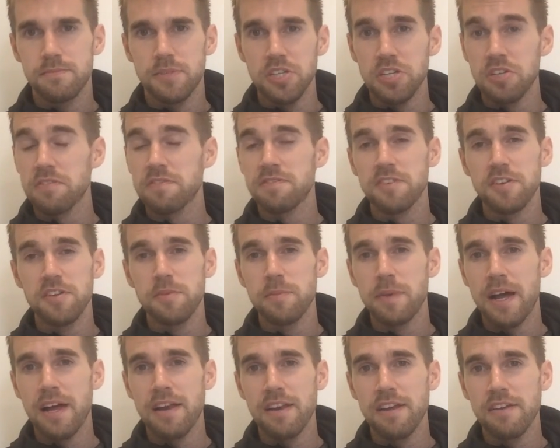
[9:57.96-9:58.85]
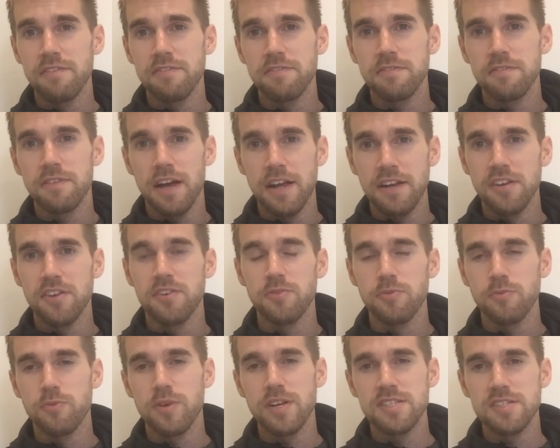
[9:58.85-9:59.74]
put your film on it, on
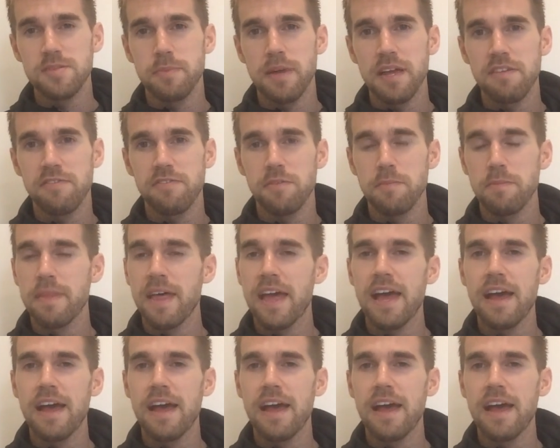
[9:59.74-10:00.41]
your resume from